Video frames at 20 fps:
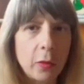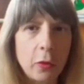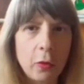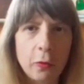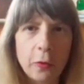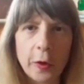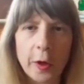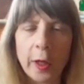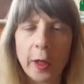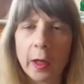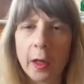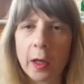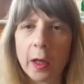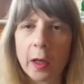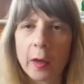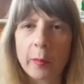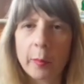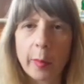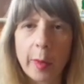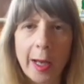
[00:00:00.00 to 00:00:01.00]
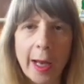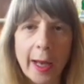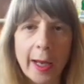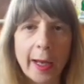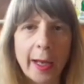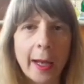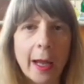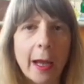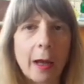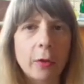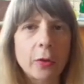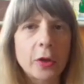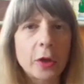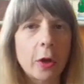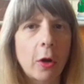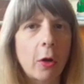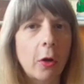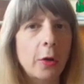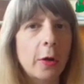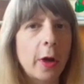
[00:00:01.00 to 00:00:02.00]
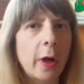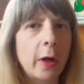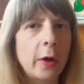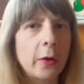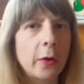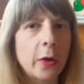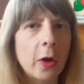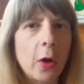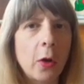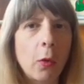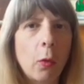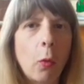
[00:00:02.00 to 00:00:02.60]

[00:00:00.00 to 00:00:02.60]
moving and playing out on and